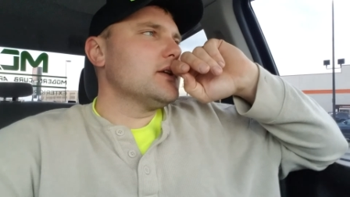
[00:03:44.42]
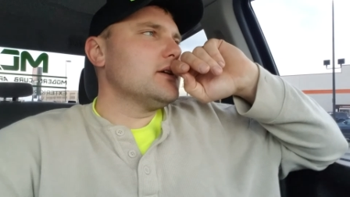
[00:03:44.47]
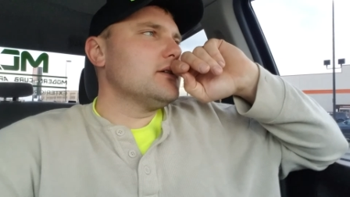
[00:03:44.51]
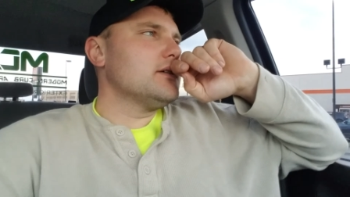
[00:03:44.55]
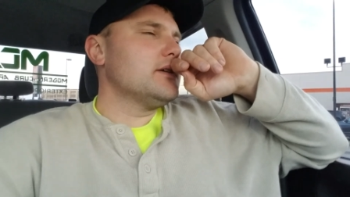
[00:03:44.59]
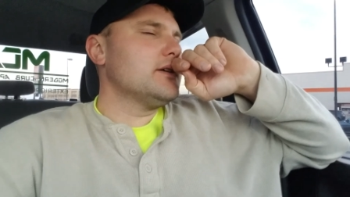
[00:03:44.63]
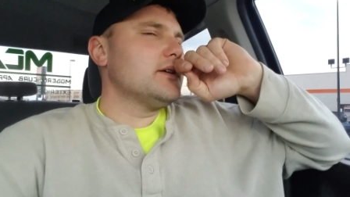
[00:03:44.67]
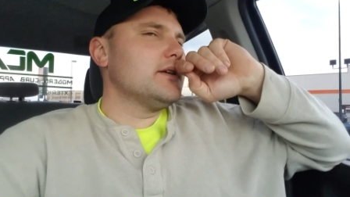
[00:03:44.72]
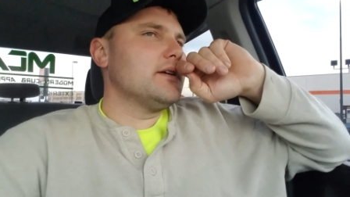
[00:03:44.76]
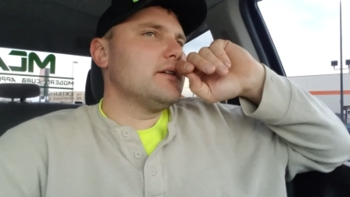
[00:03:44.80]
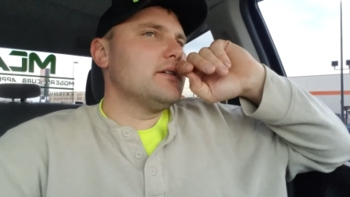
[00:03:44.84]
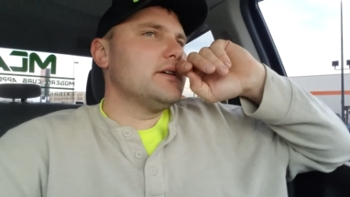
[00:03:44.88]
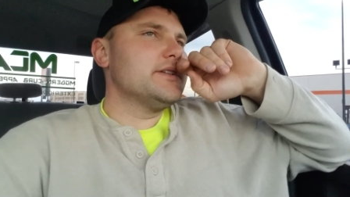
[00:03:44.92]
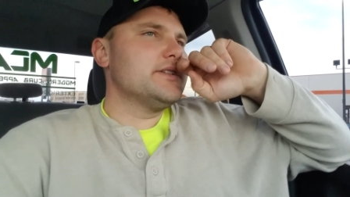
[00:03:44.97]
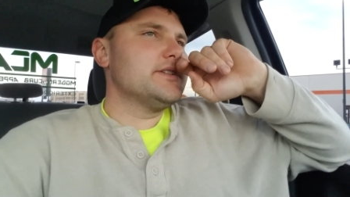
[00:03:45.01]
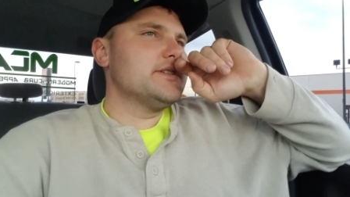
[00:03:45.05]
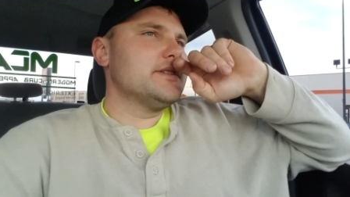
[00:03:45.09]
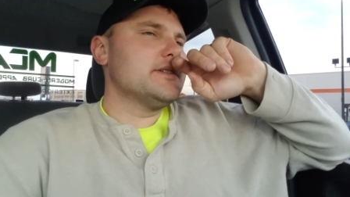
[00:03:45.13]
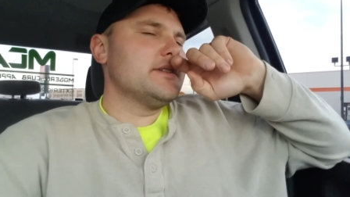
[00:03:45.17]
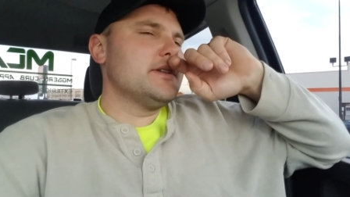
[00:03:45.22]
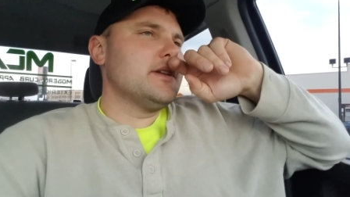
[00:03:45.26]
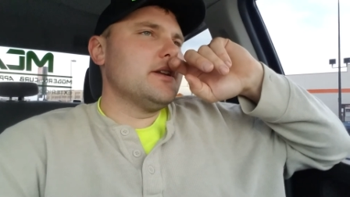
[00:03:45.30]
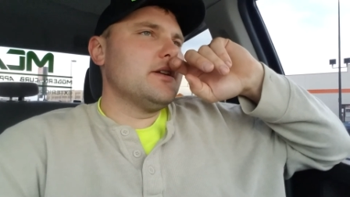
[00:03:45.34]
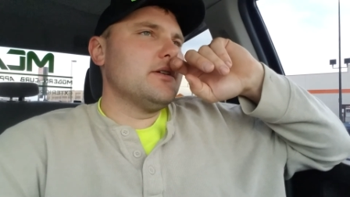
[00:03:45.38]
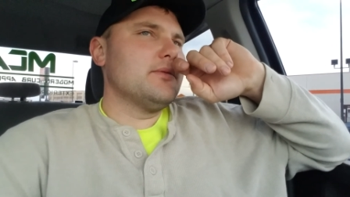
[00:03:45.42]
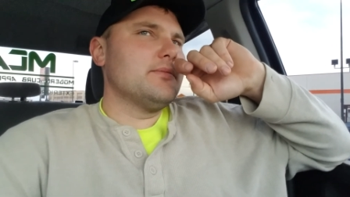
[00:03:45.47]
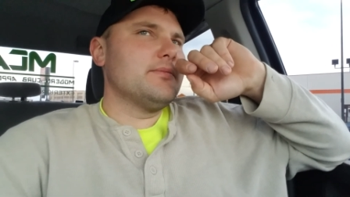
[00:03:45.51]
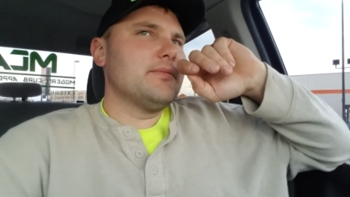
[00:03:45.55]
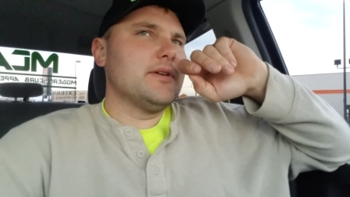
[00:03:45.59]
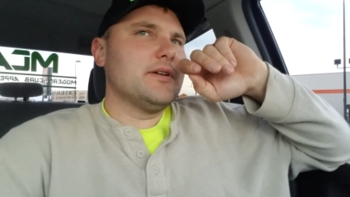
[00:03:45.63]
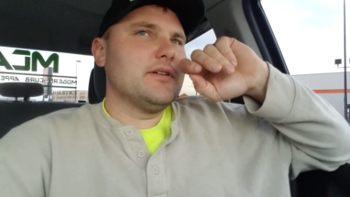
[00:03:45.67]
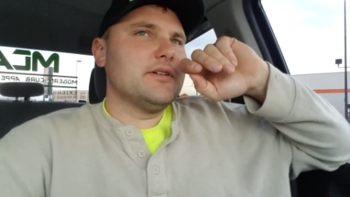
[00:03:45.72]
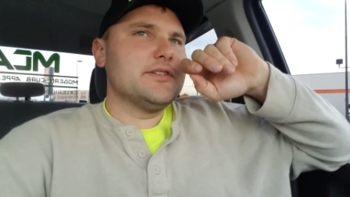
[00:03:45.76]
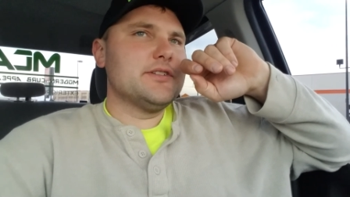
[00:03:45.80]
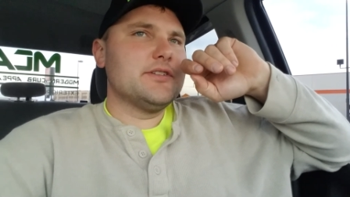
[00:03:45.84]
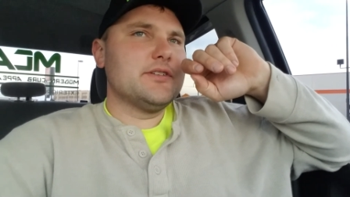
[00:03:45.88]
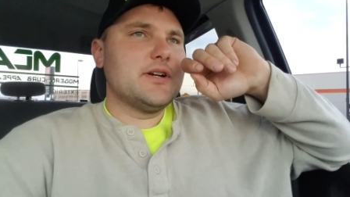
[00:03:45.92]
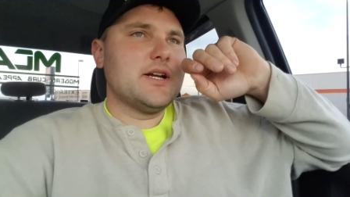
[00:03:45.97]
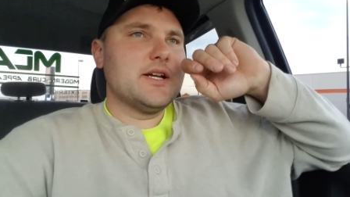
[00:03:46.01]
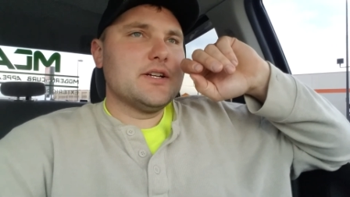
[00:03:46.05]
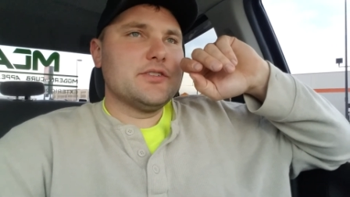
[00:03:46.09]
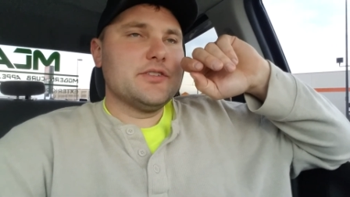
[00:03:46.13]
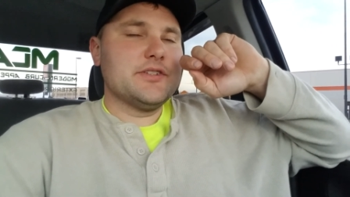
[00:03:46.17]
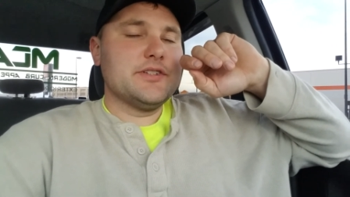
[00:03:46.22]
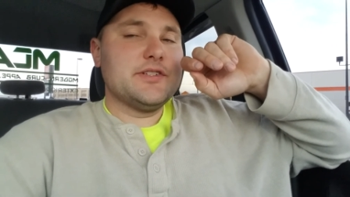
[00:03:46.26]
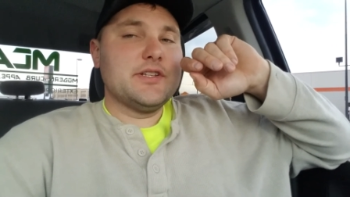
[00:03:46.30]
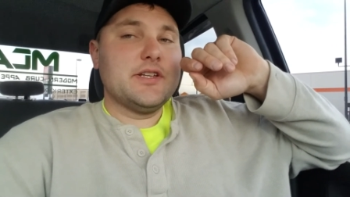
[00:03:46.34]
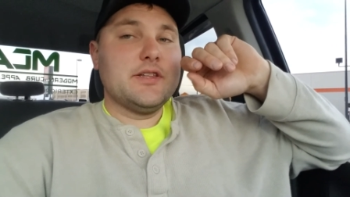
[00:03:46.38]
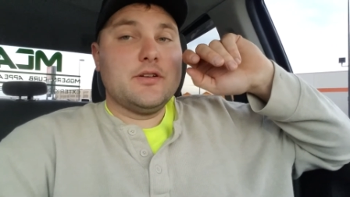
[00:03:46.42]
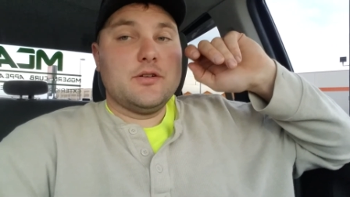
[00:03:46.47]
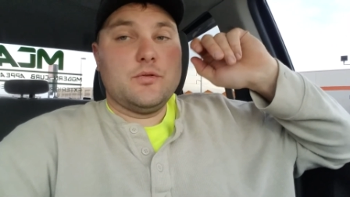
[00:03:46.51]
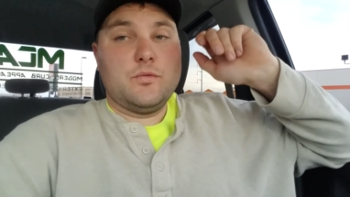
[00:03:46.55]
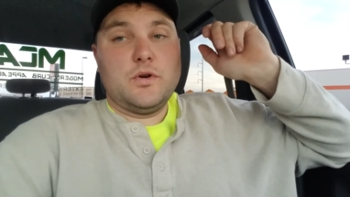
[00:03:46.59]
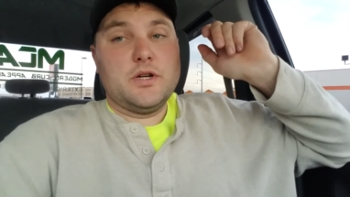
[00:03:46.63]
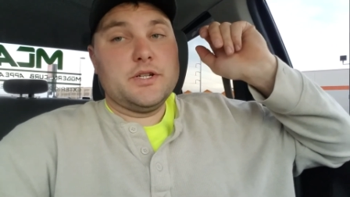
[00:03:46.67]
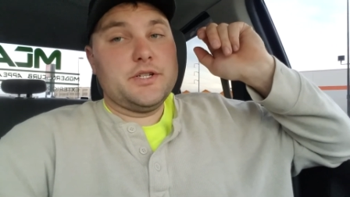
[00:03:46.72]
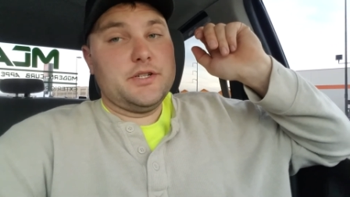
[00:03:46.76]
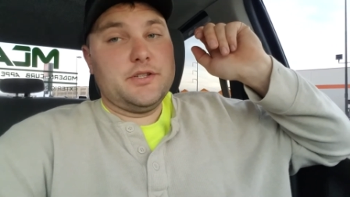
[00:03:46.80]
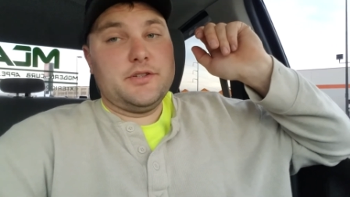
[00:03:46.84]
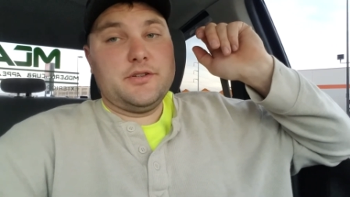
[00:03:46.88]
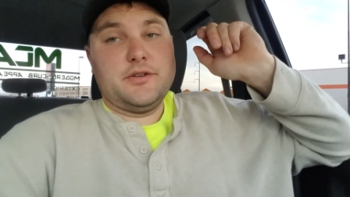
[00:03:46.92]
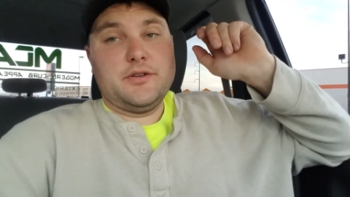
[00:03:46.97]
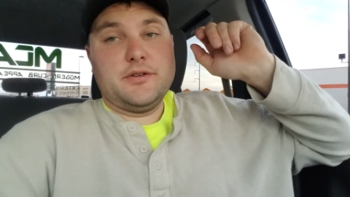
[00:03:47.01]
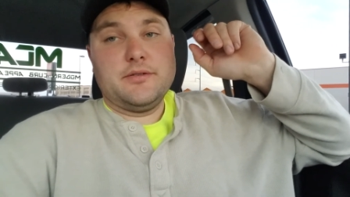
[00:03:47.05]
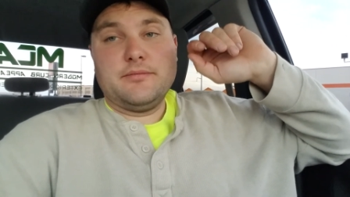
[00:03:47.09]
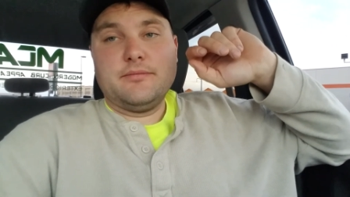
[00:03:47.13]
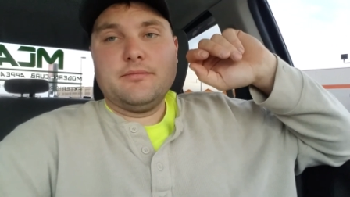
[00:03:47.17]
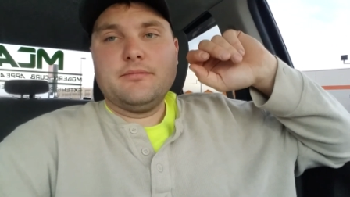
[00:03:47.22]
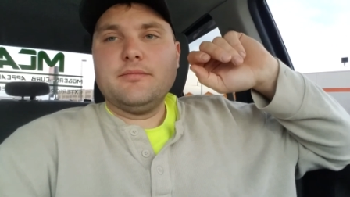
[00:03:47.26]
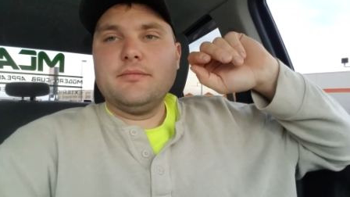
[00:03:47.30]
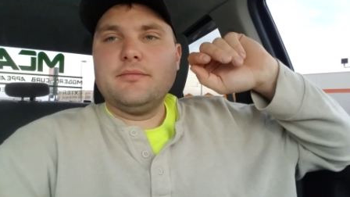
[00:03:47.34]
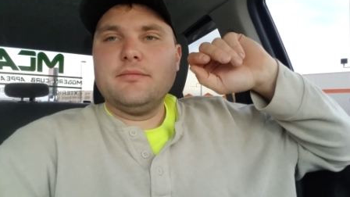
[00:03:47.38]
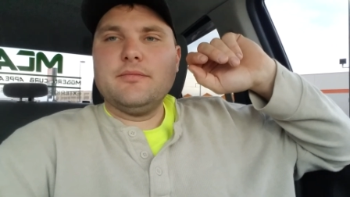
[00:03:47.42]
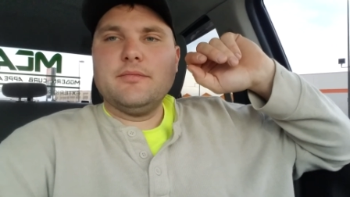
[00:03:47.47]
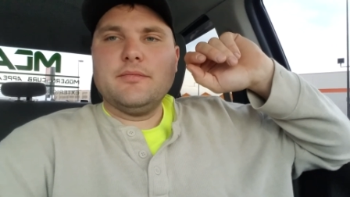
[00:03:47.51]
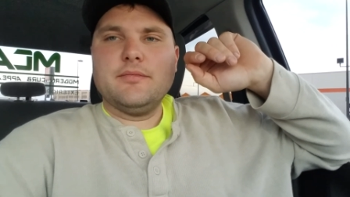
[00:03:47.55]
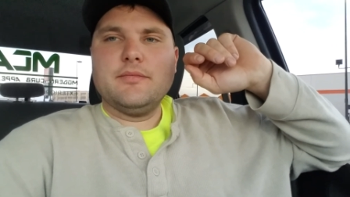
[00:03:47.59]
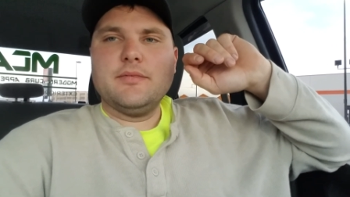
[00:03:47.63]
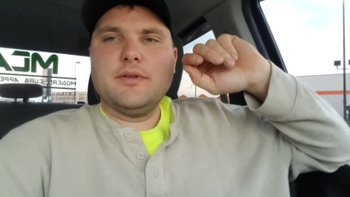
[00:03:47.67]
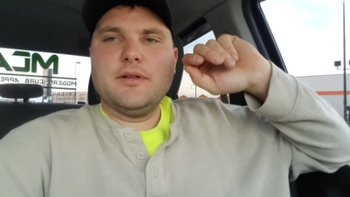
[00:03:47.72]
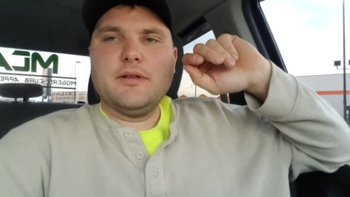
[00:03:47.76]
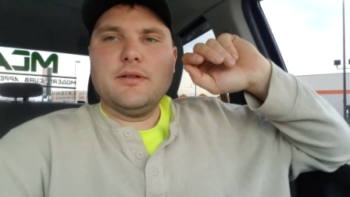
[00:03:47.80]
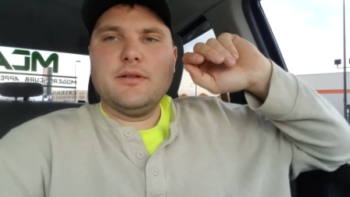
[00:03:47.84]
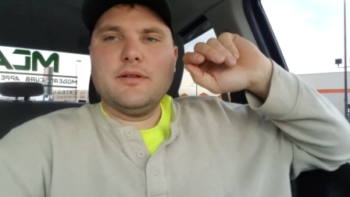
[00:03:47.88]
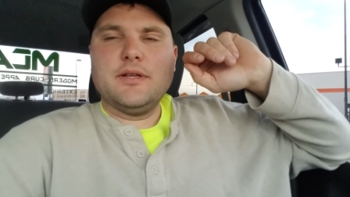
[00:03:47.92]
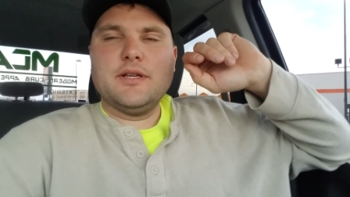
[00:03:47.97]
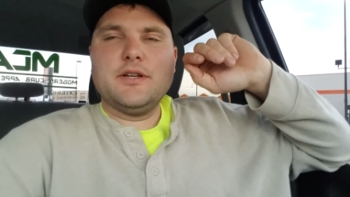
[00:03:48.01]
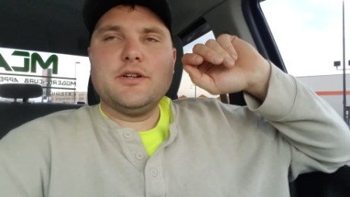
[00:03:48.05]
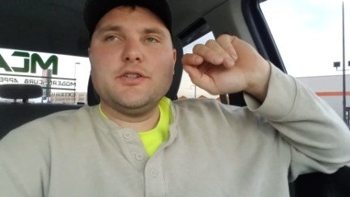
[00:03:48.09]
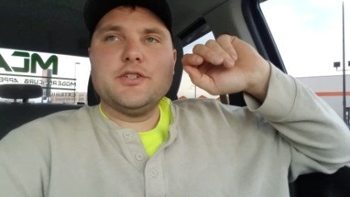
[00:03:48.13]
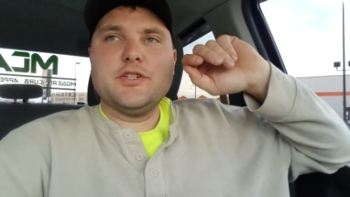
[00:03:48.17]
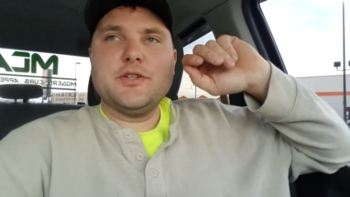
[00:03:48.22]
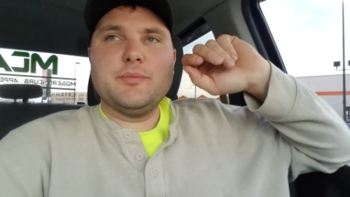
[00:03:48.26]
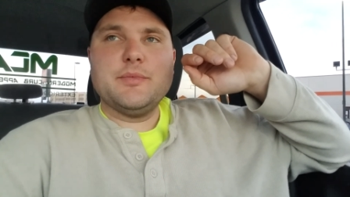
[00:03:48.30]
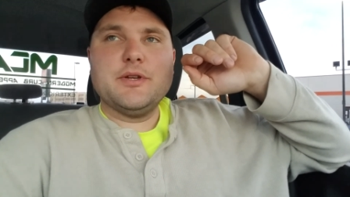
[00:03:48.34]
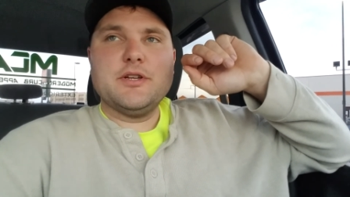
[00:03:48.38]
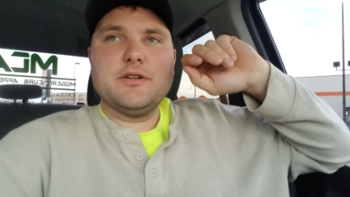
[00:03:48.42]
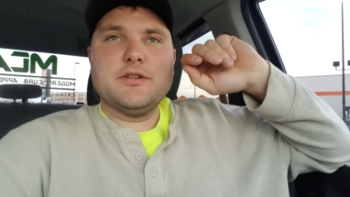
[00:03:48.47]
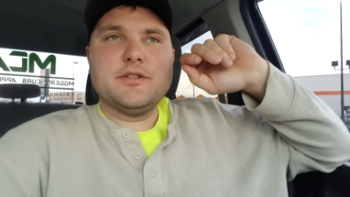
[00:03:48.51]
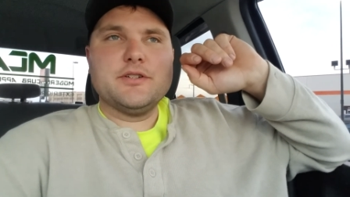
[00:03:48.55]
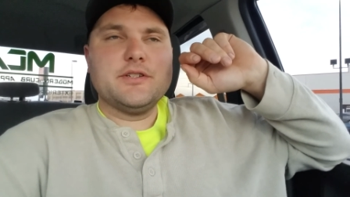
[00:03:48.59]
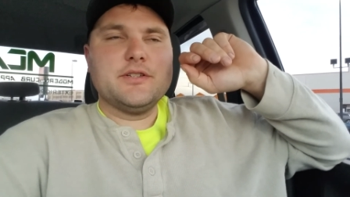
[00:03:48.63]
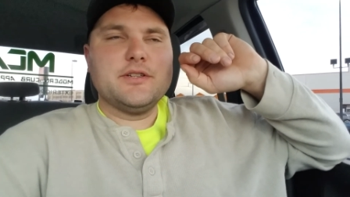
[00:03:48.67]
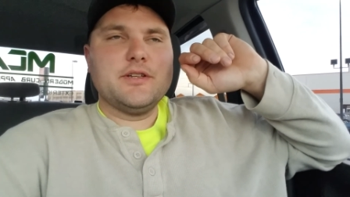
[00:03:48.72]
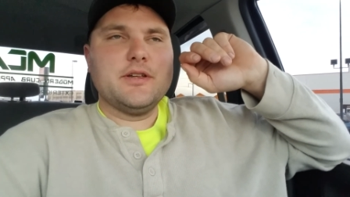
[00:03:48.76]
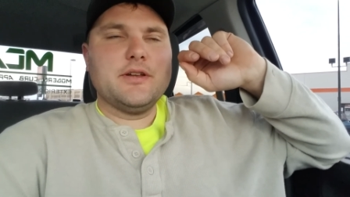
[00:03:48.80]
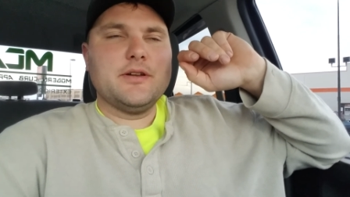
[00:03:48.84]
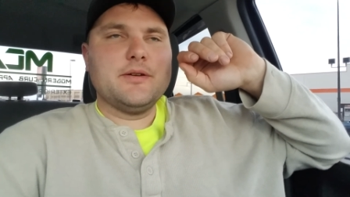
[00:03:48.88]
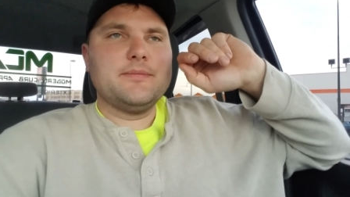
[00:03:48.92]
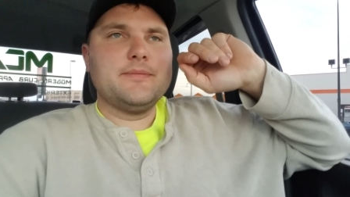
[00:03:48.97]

unless they're actually sitting there watching their energy meters.